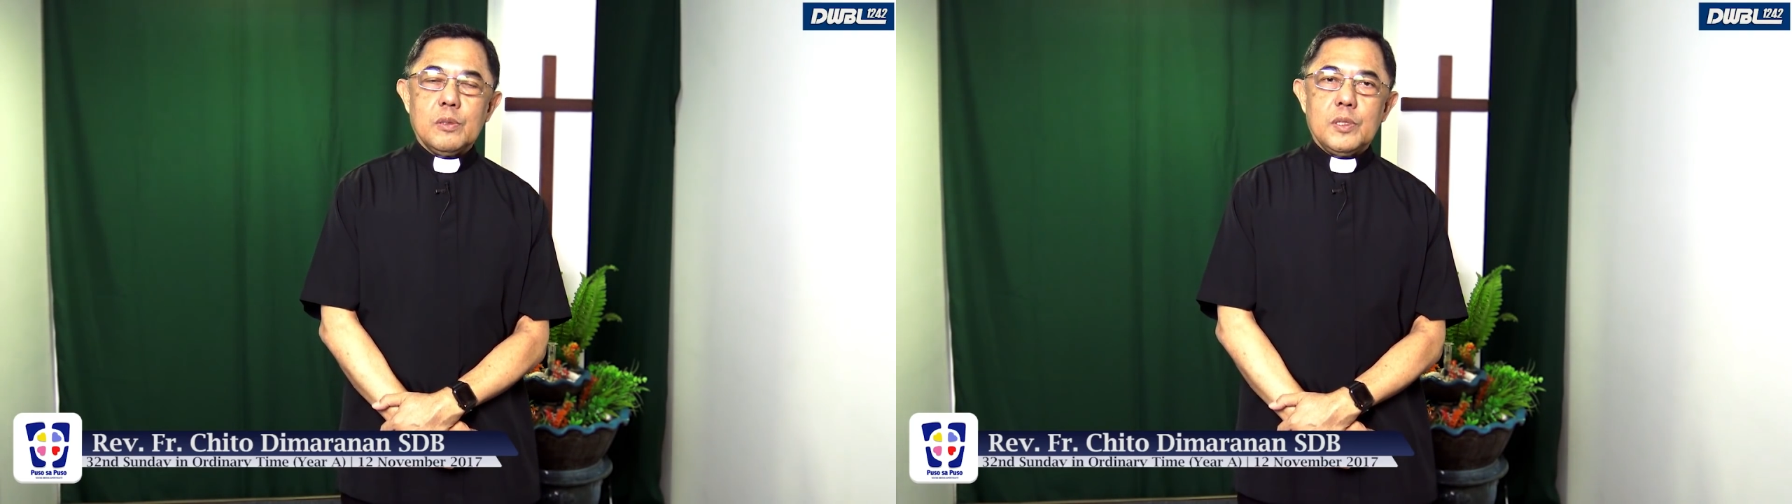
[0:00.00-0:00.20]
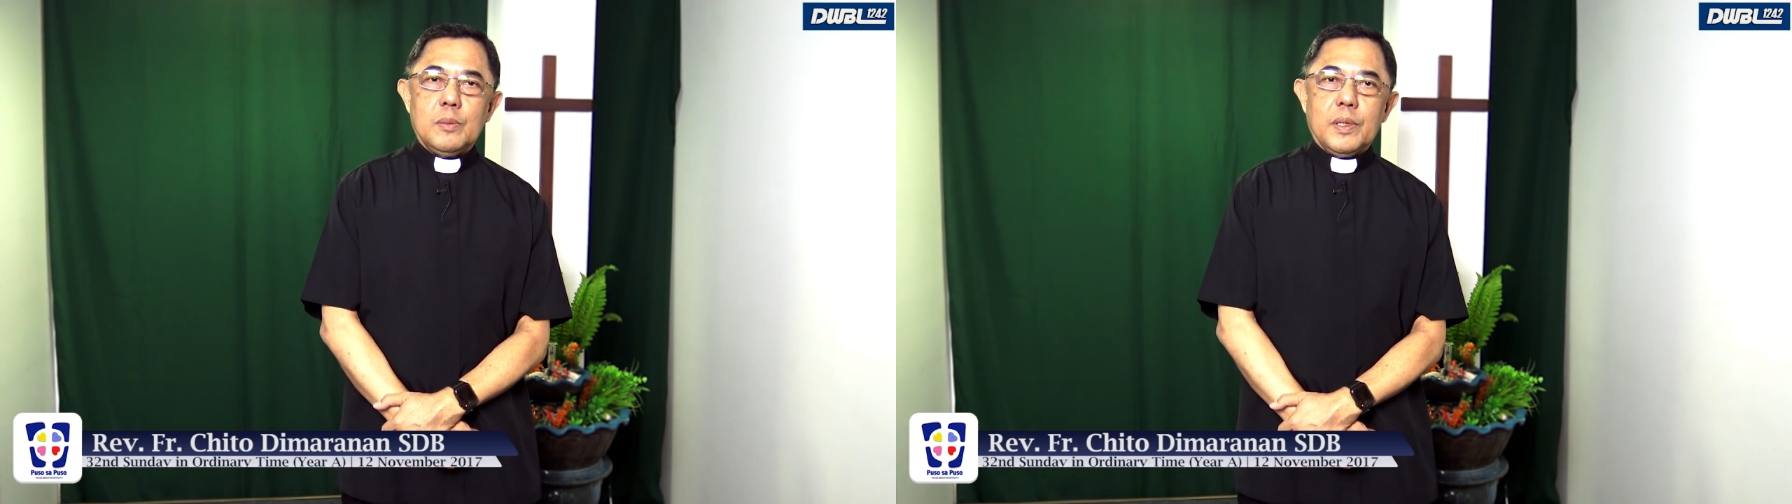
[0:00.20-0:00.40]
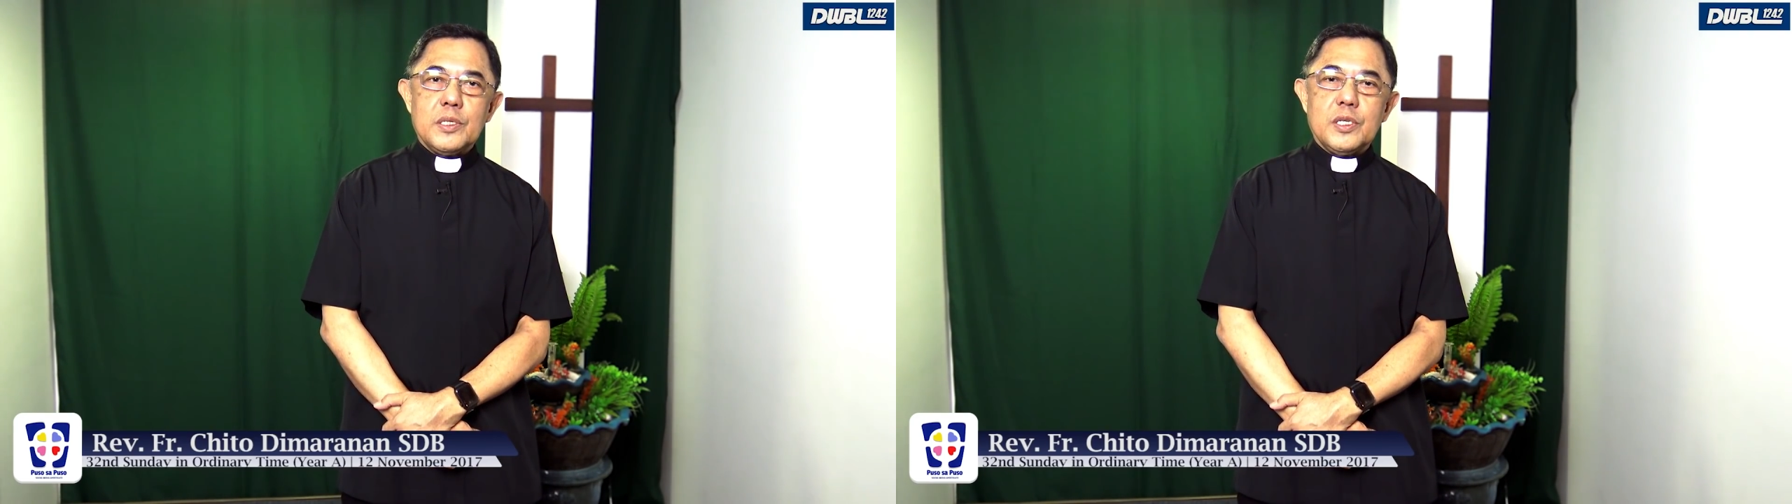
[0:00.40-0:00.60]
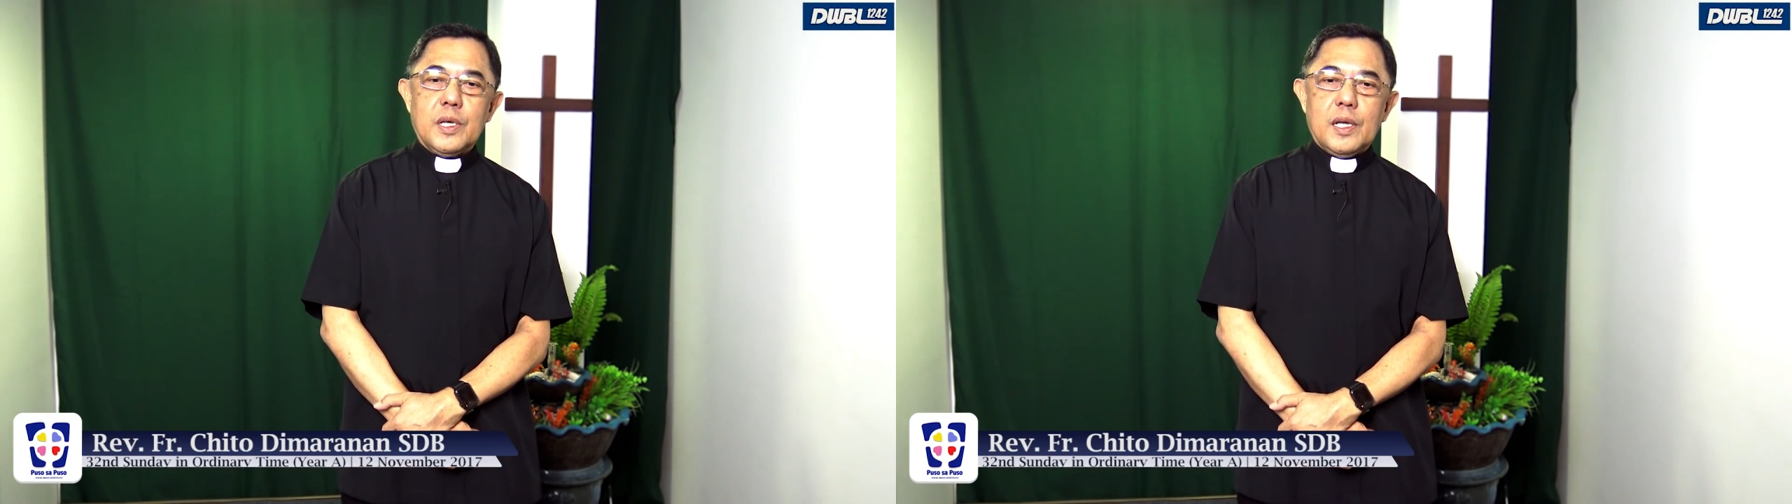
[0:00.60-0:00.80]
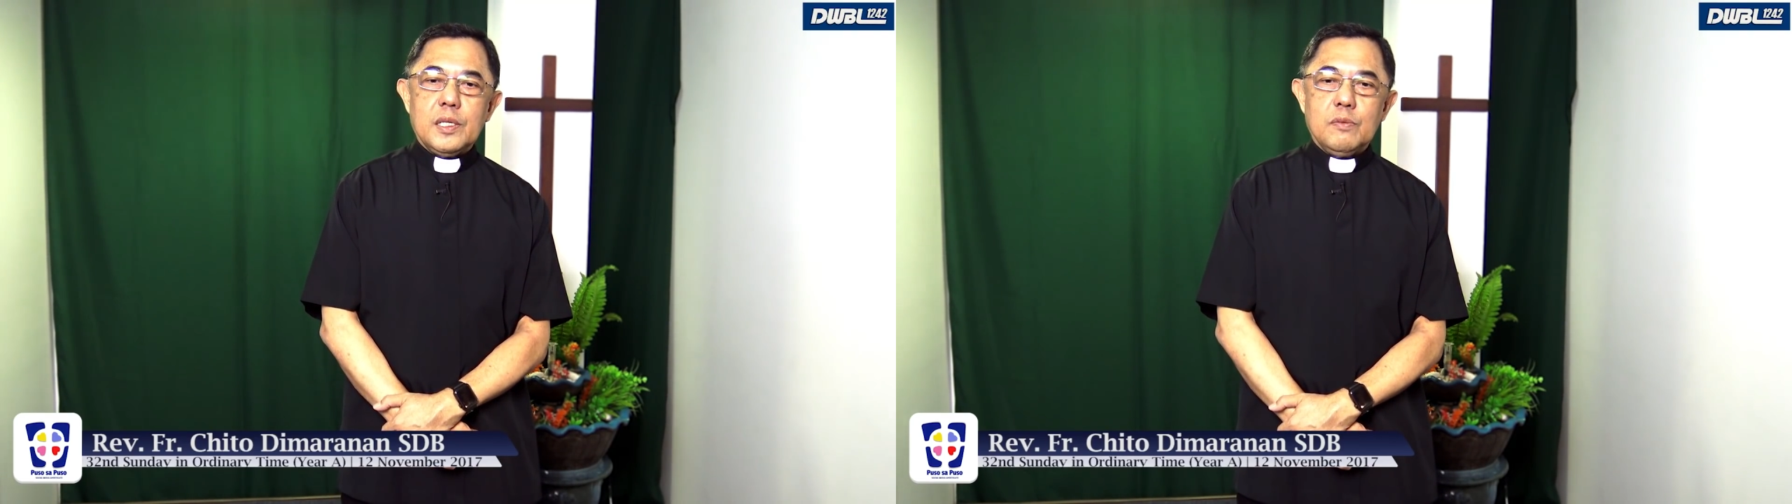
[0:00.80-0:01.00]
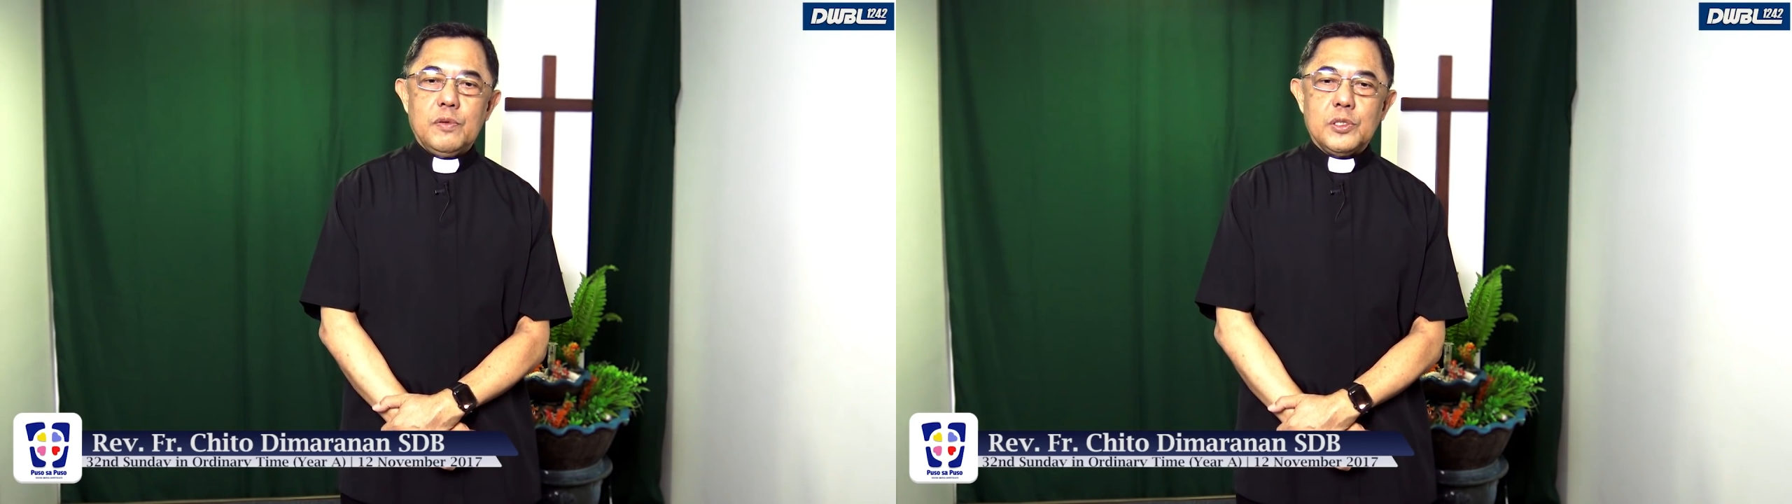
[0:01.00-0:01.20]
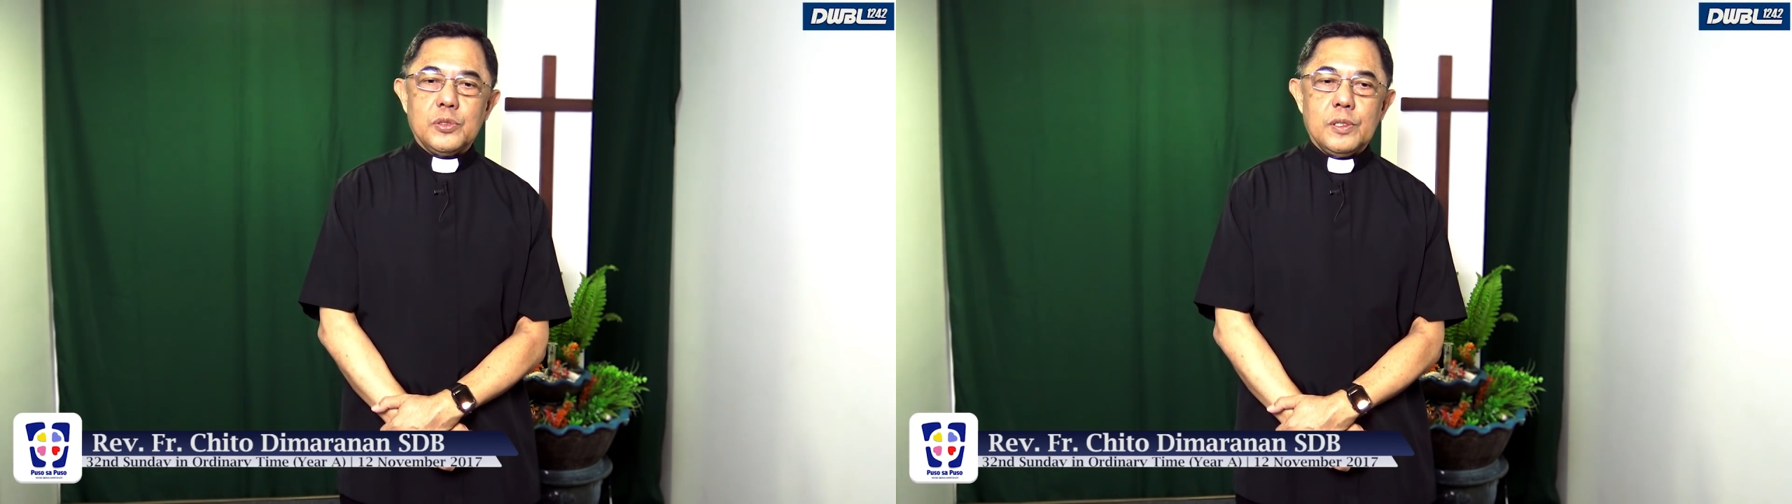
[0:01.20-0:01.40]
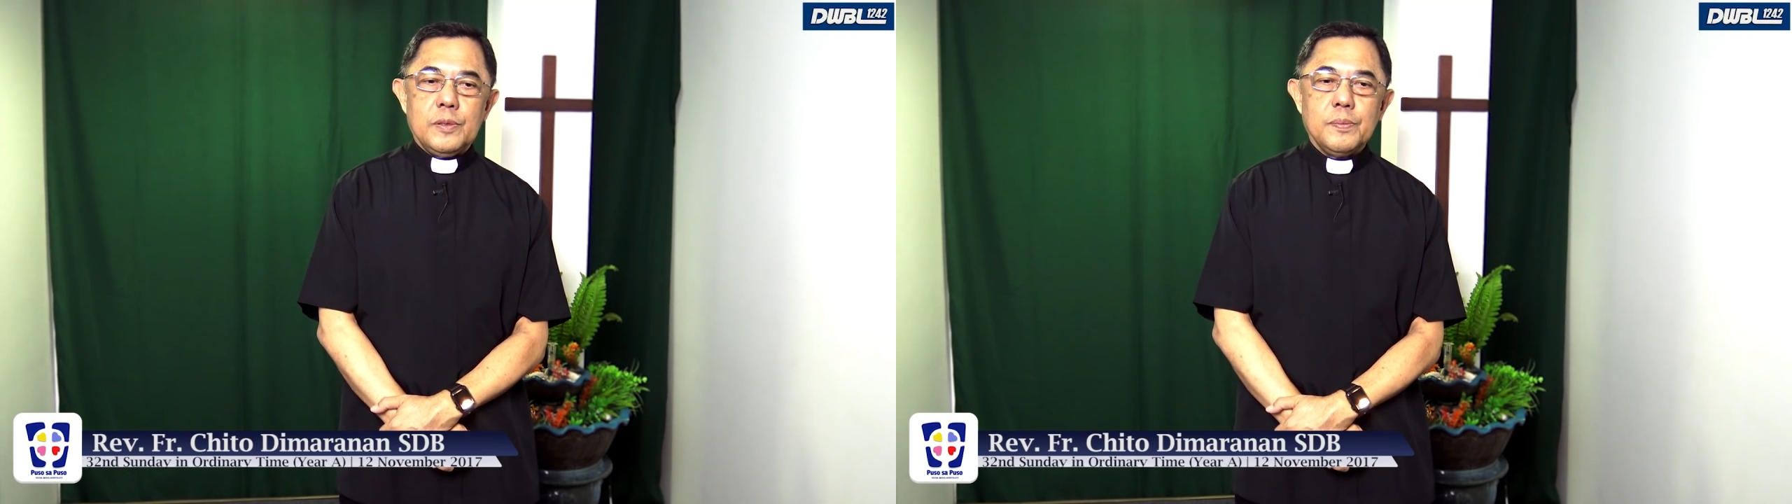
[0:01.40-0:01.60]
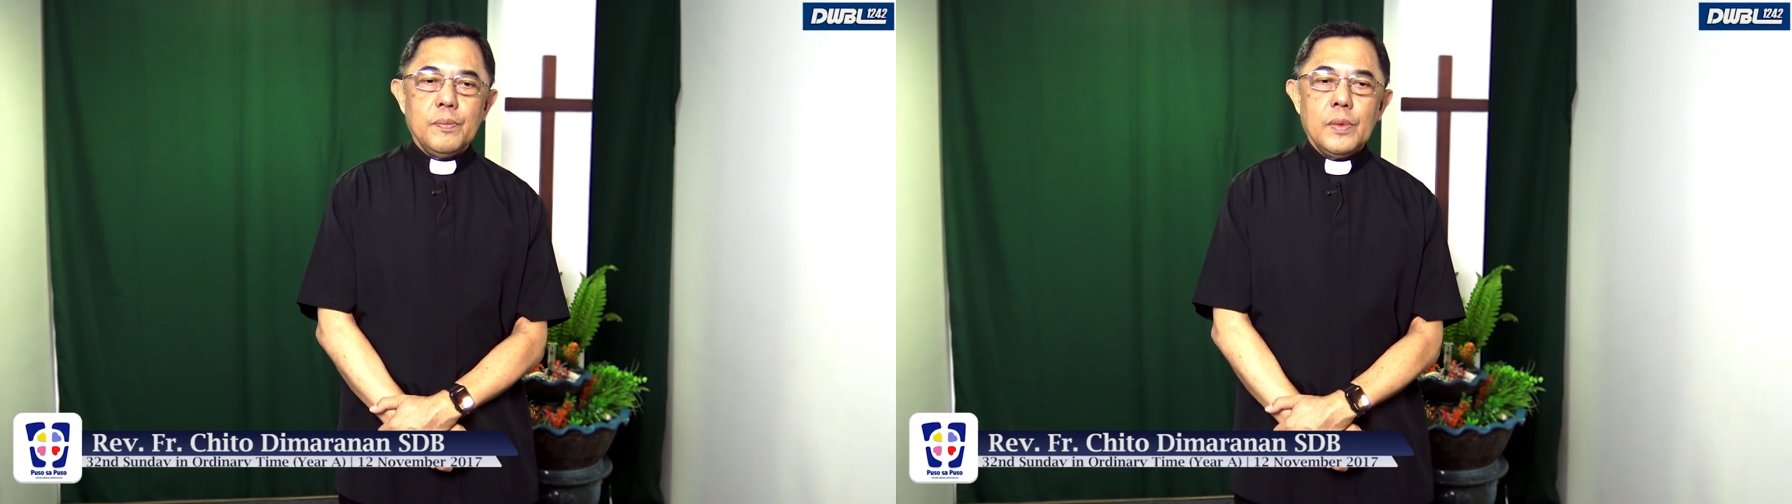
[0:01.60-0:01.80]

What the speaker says: of the messianic vision